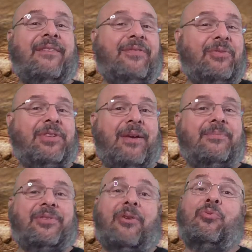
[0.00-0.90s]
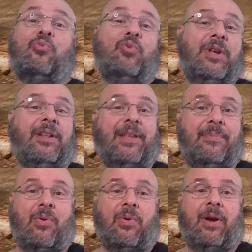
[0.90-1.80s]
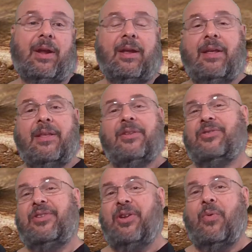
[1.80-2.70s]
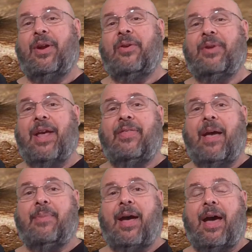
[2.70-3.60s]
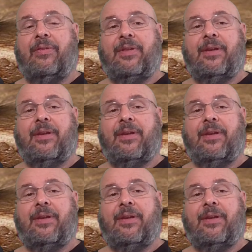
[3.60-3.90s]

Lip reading: info dumps are really boring, so you don't want to go down that path.